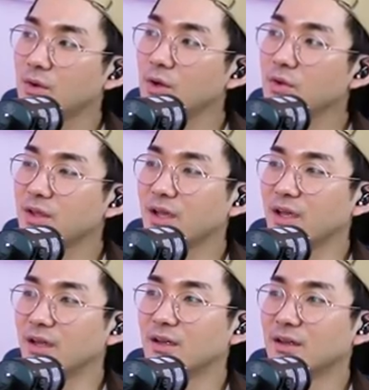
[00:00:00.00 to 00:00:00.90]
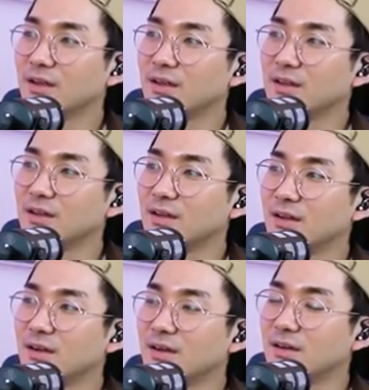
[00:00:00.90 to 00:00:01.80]

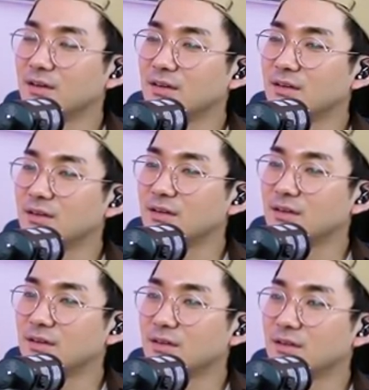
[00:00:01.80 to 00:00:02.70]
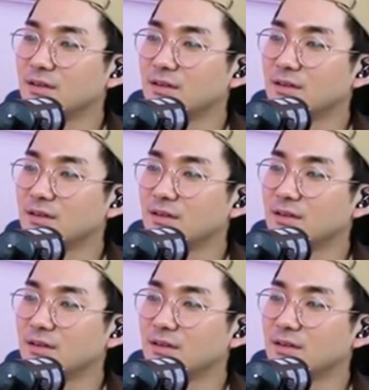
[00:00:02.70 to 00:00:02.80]
(not speaking)